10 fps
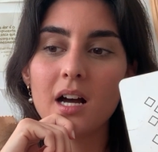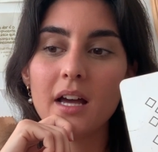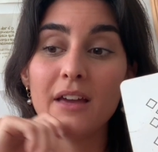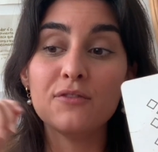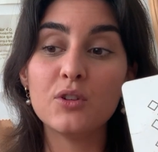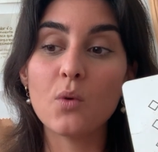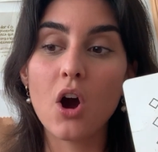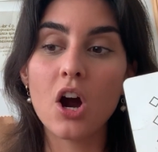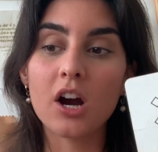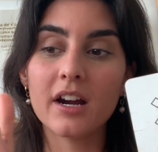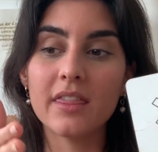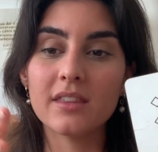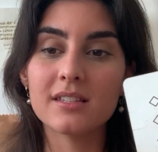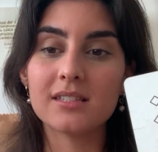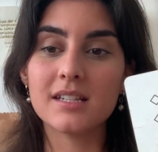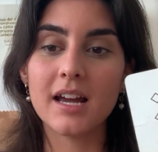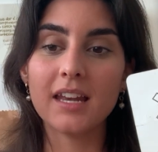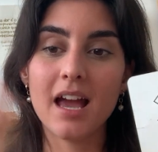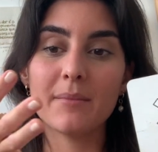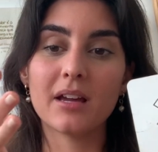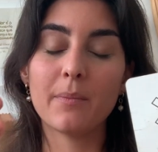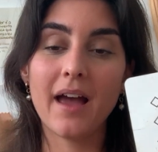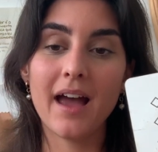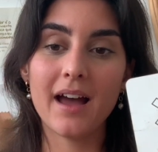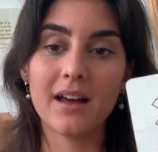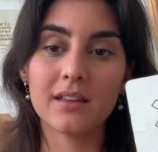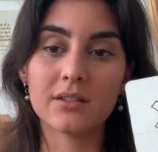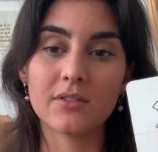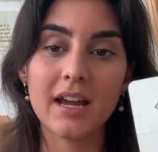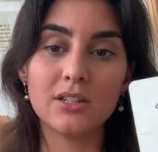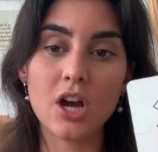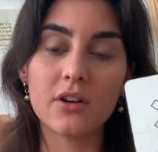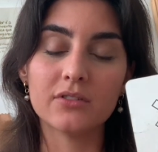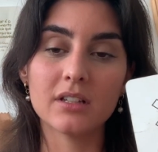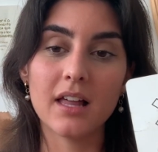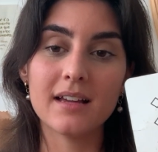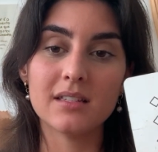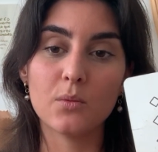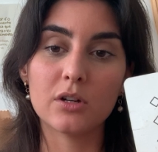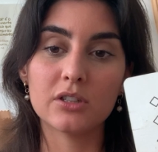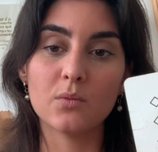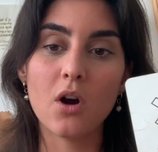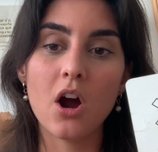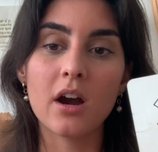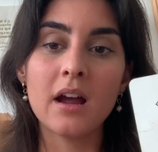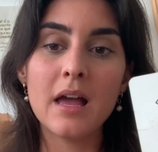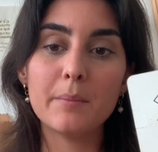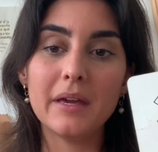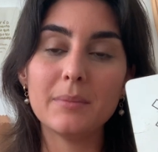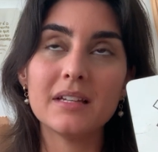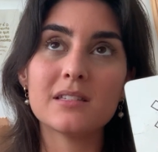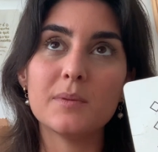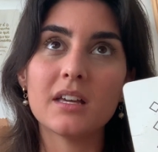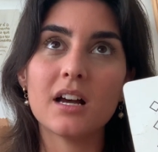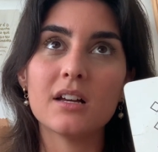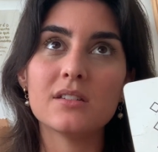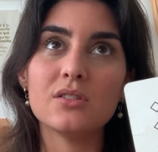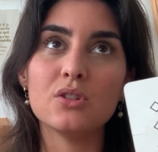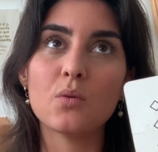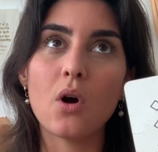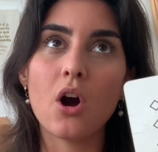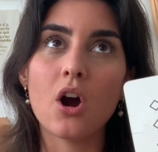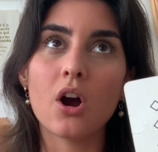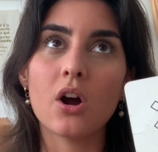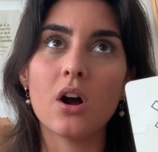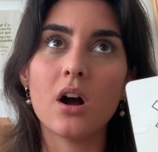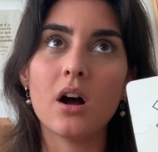if you are in this dynamic path, right, not realizing where you are, maybe it's because you are